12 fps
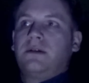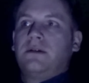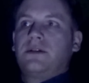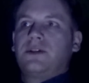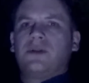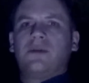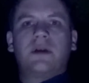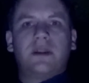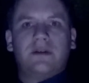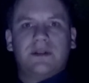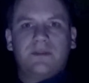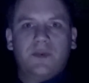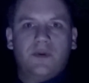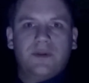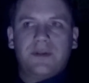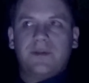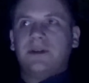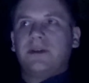Surely there is more
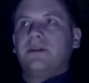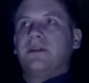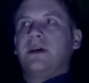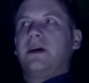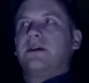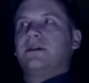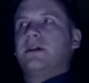to it than that.